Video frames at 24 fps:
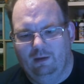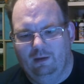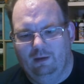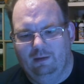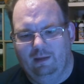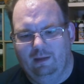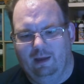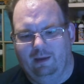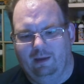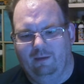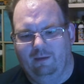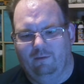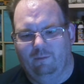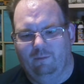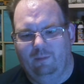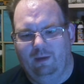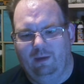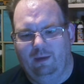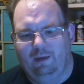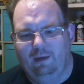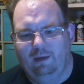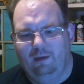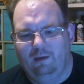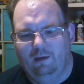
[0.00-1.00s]
that gives
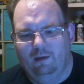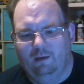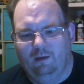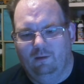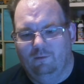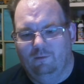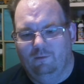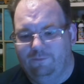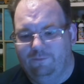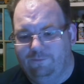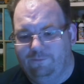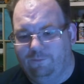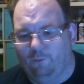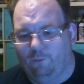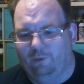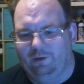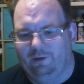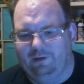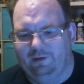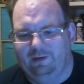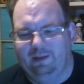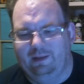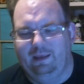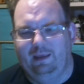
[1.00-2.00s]
me
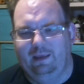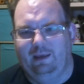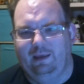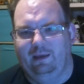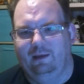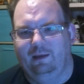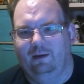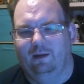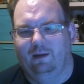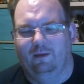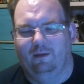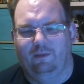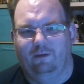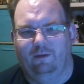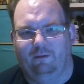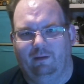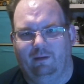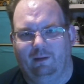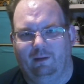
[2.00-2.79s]
14 Ethereum.